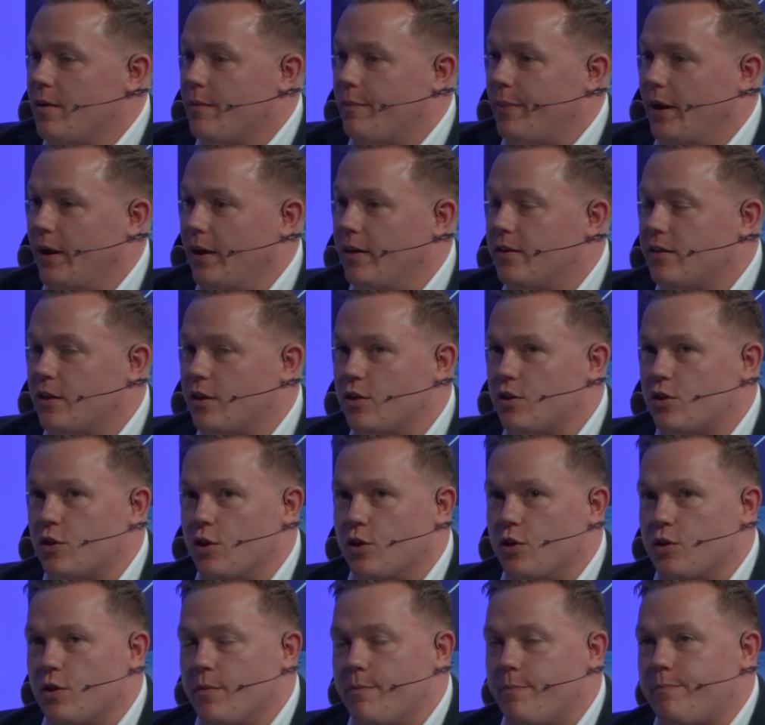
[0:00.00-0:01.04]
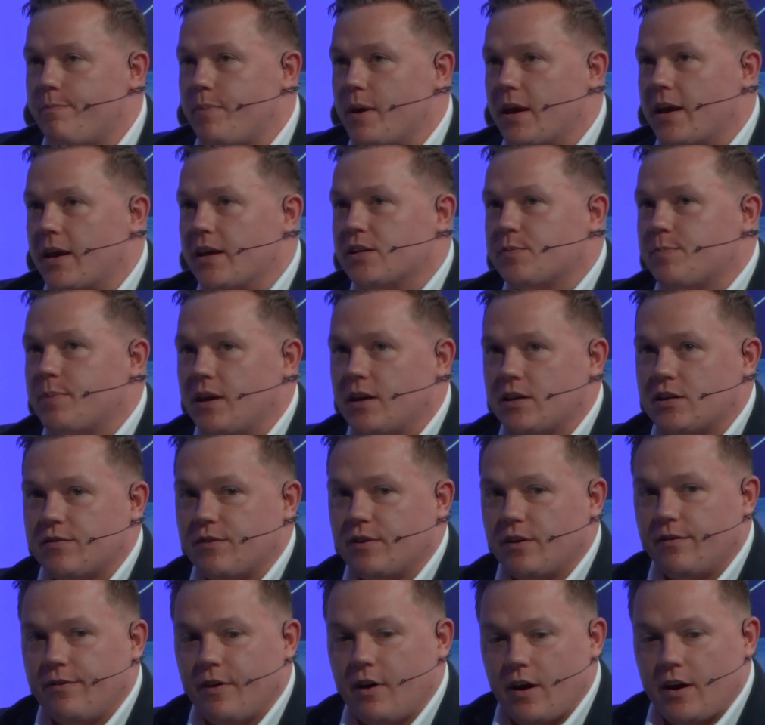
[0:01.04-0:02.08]
But the biggest piece of
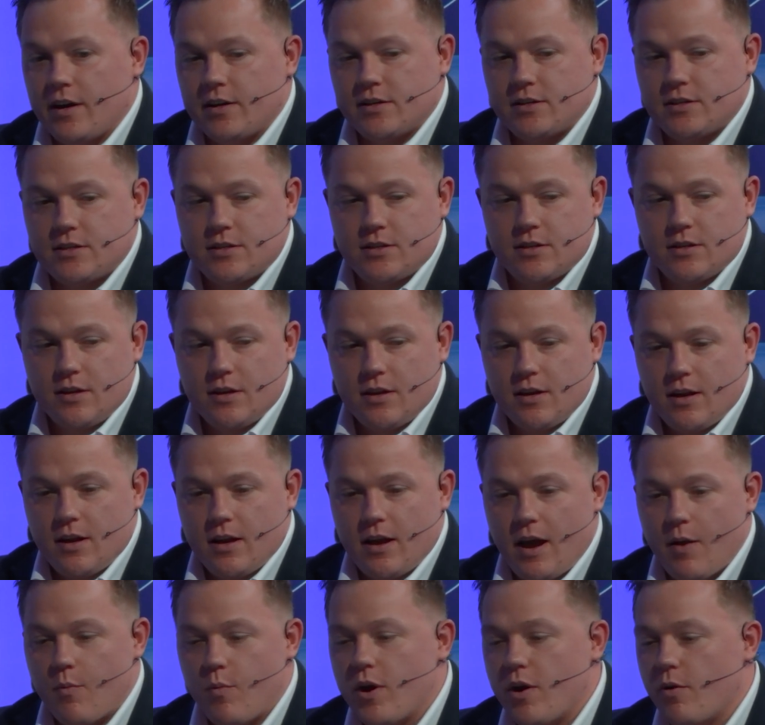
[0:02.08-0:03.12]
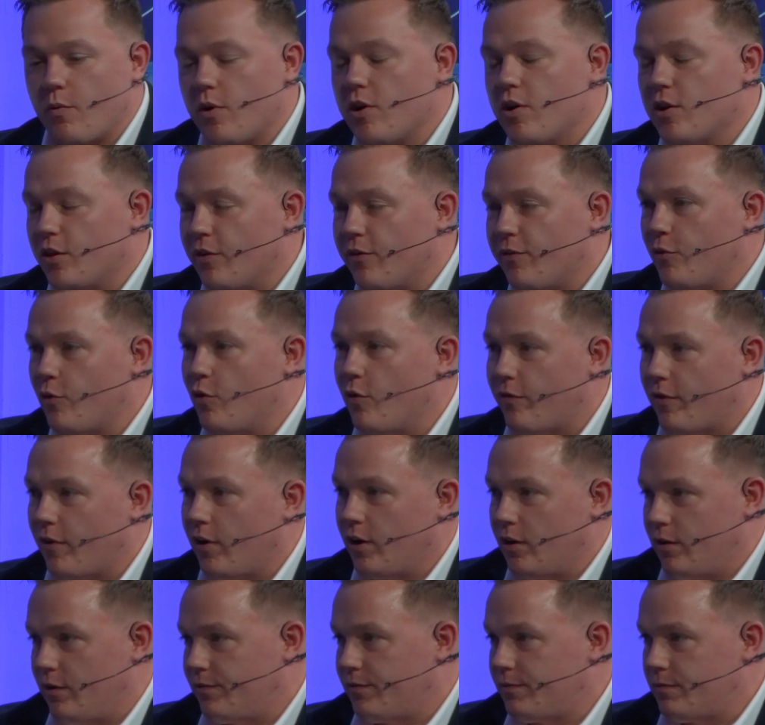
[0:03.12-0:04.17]
advice, and we're at the
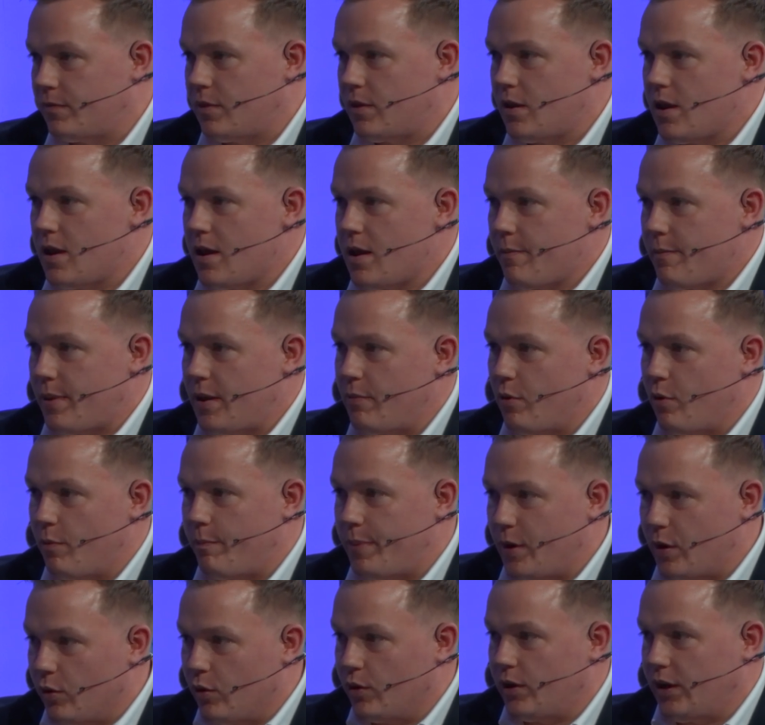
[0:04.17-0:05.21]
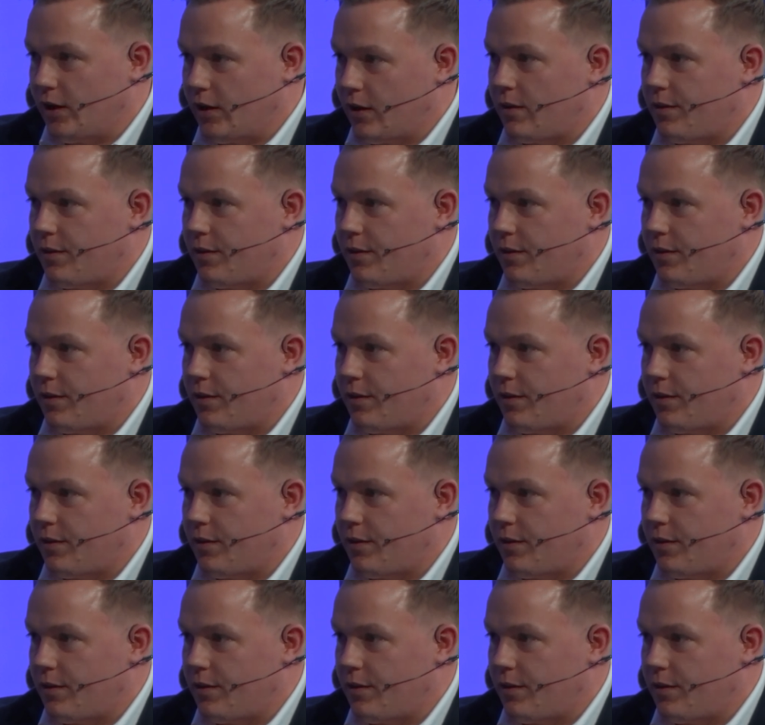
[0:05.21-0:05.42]
forefront of people building